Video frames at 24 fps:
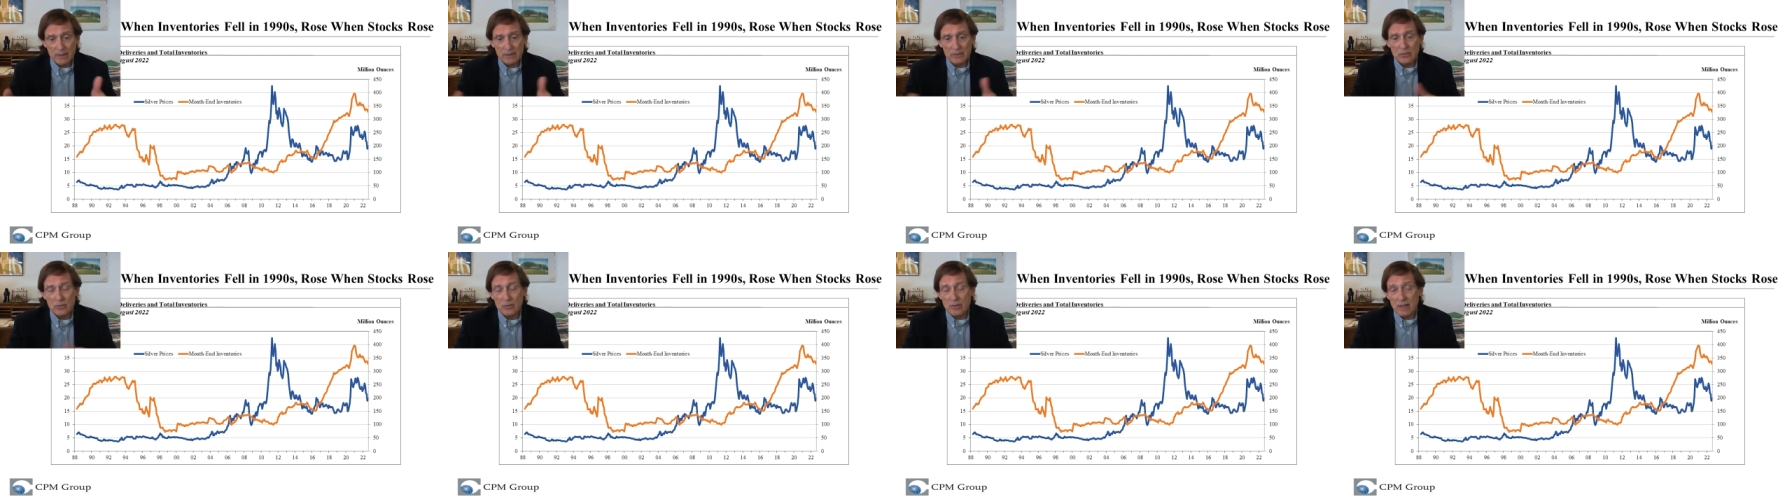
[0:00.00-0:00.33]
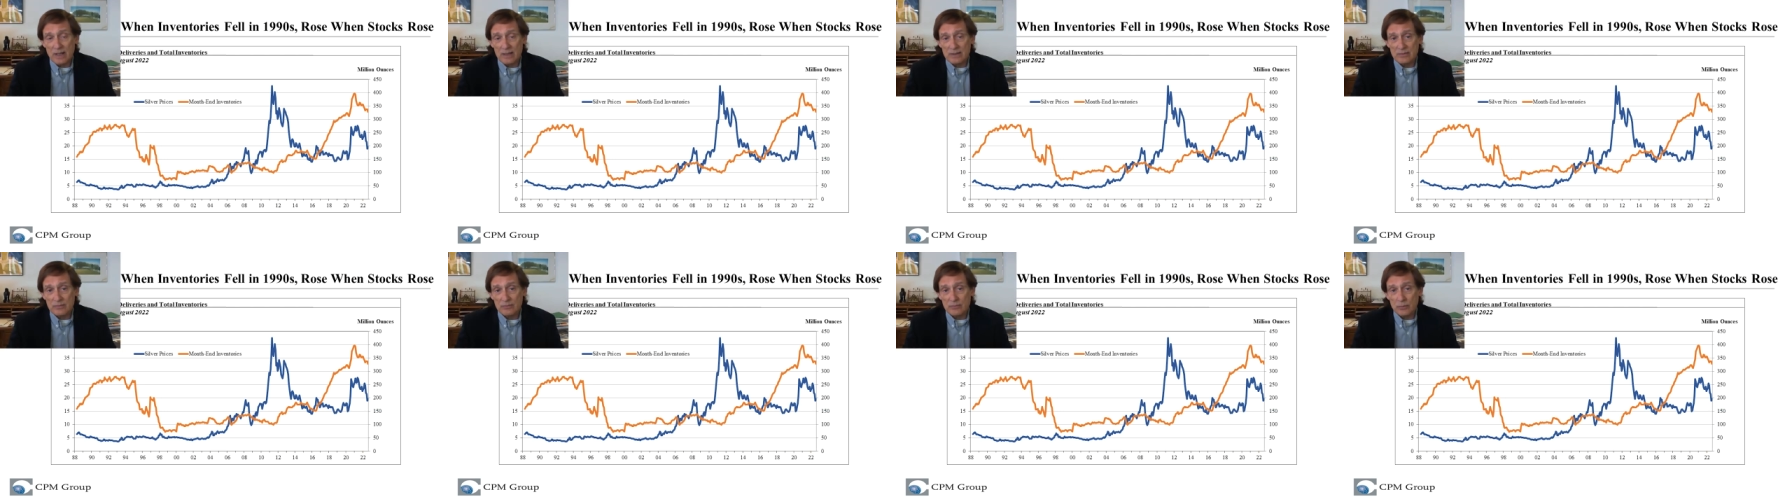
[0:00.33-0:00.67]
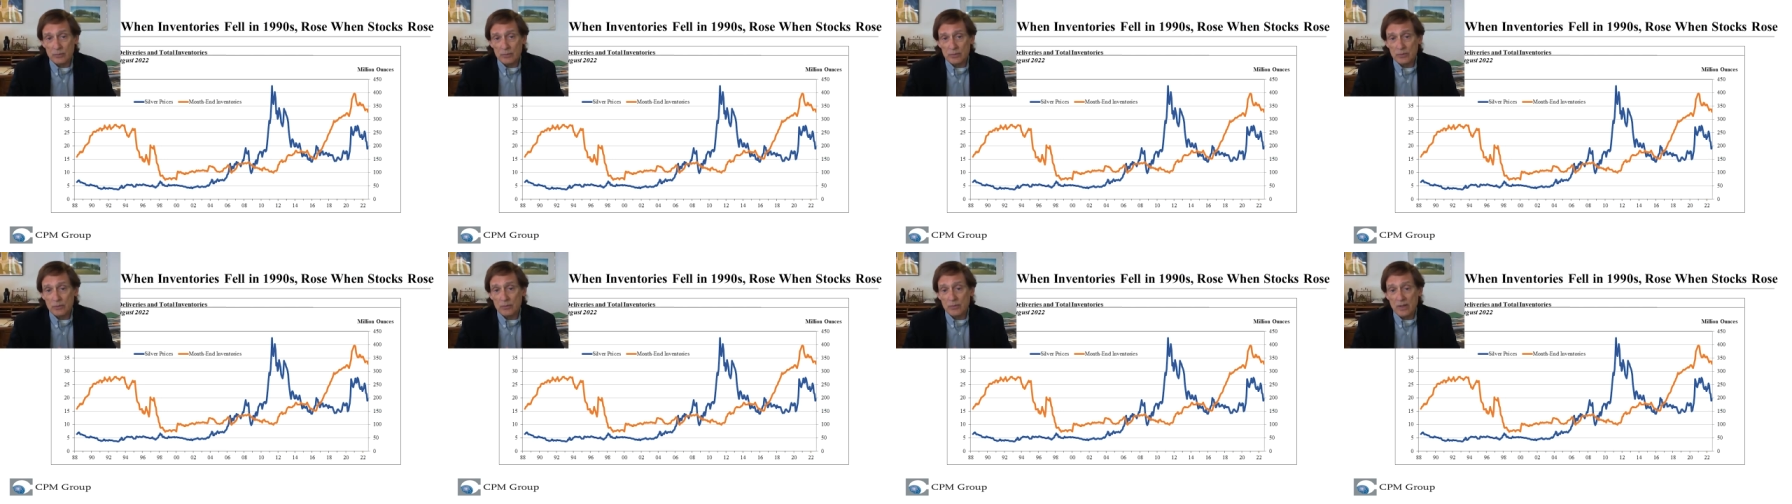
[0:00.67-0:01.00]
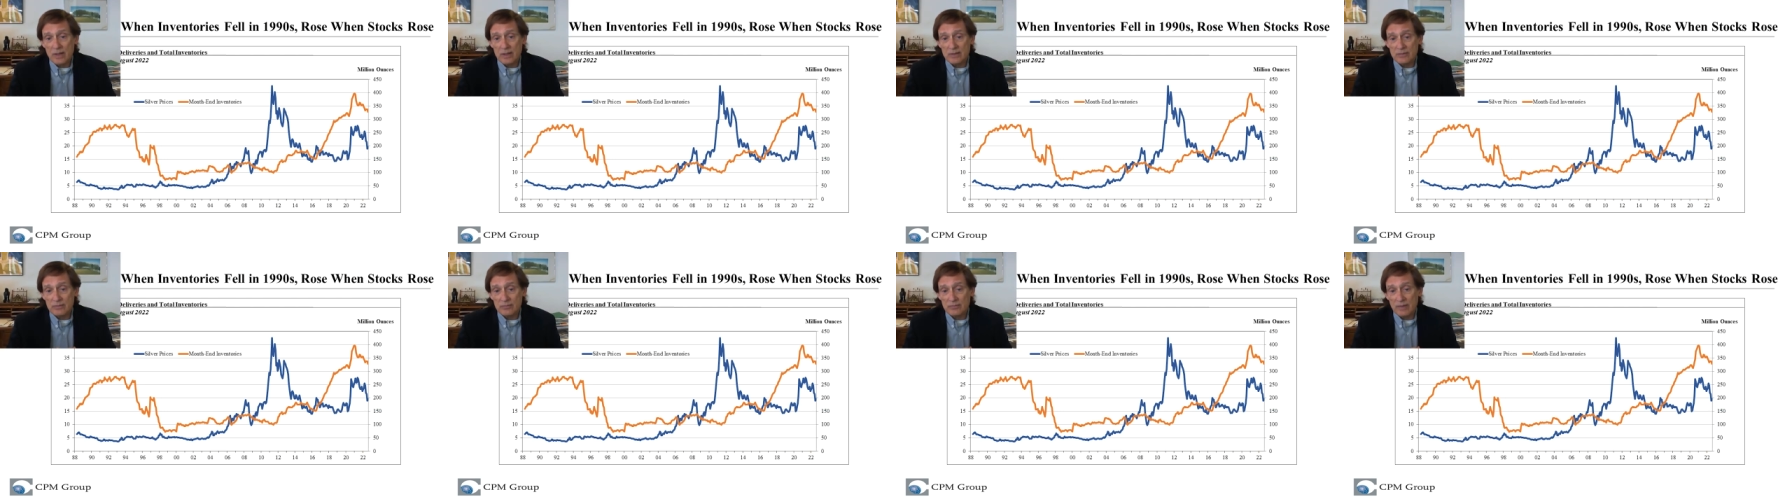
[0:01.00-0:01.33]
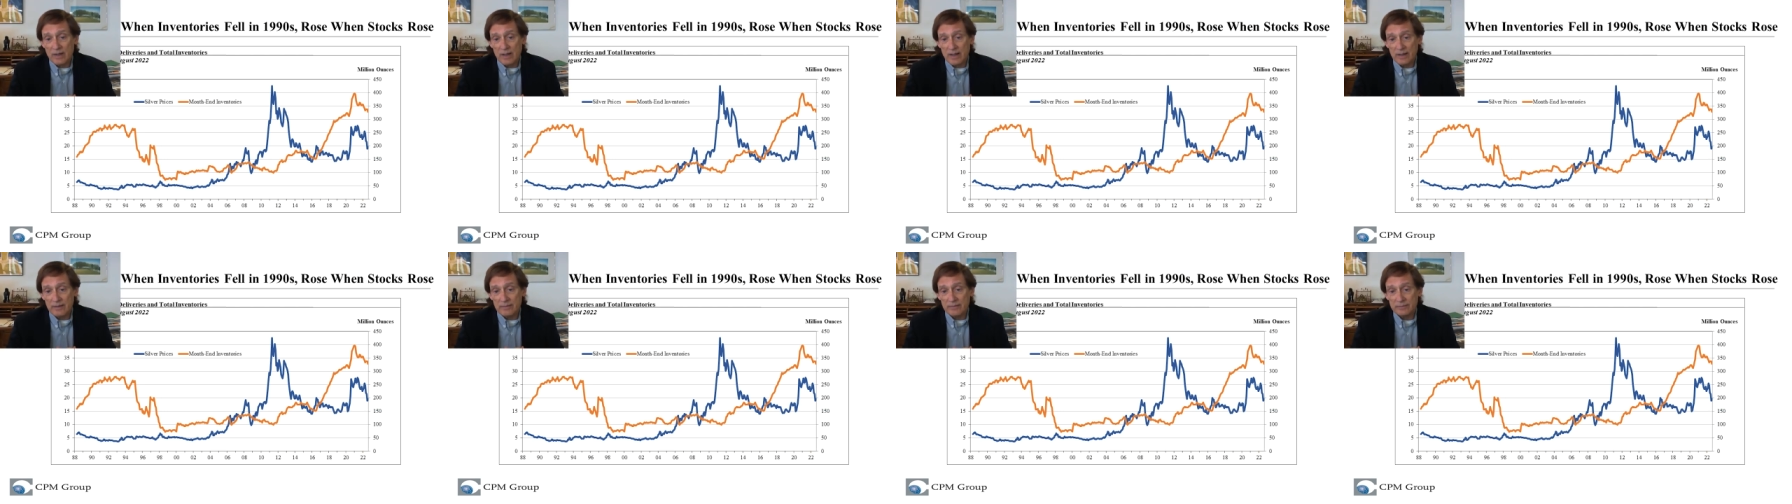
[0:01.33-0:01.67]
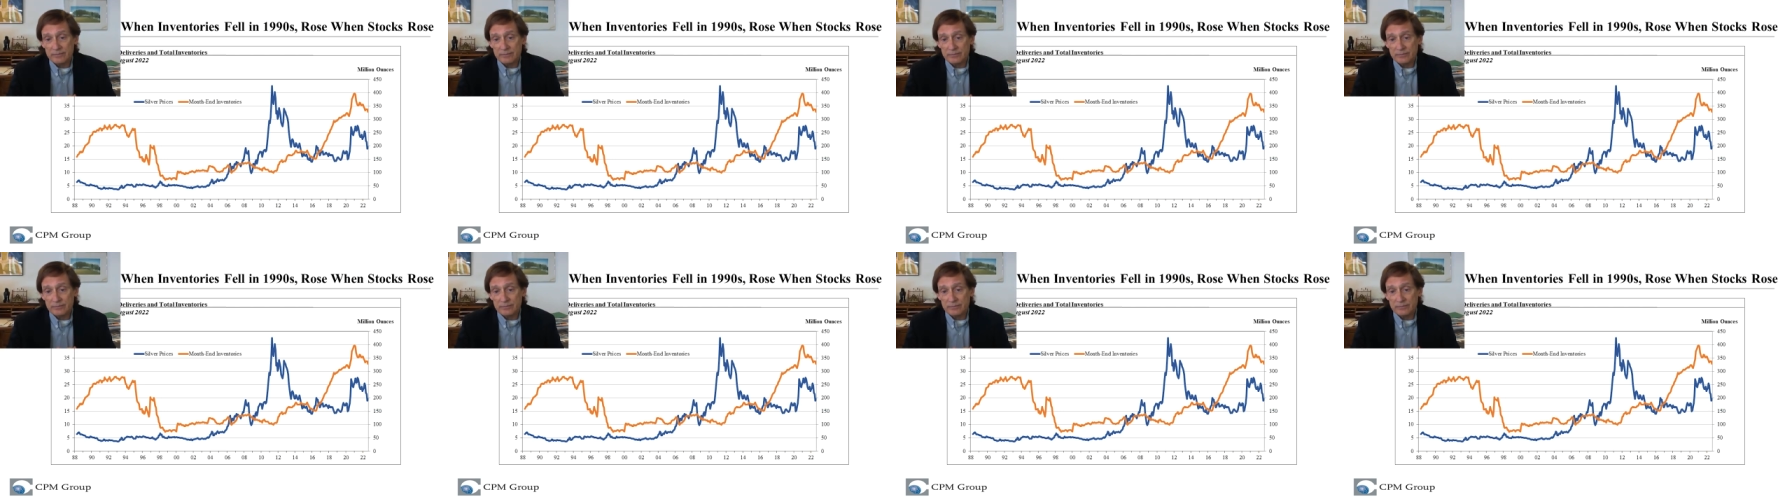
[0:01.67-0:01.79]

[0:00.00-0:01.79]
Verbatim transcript: about two thousand four, two thousand five.